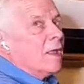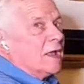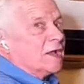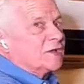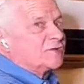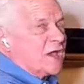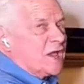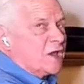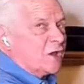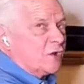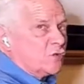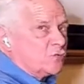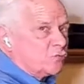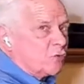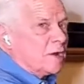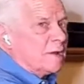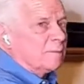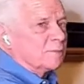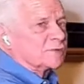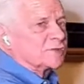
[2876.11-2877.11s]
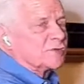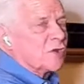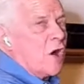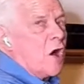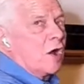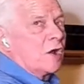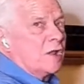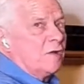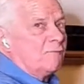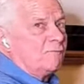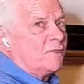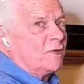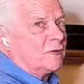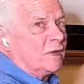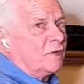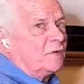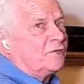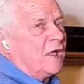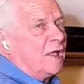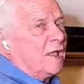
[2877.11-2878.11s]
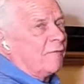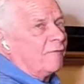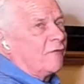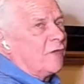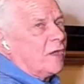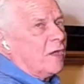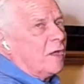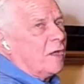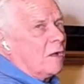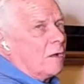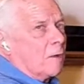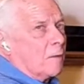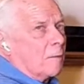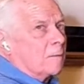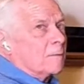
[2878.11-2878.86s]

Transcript: They sang a dream song in Philadelphia,